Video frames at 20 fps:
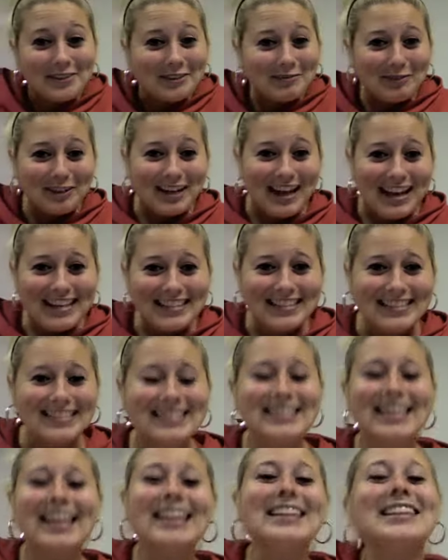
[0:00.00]
Parnassus,
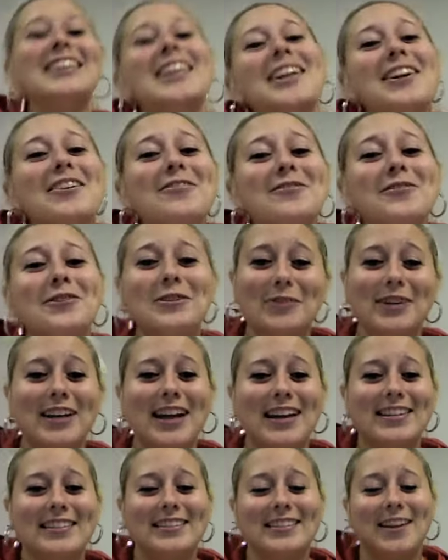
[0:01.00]
and I love Golden Parnassus.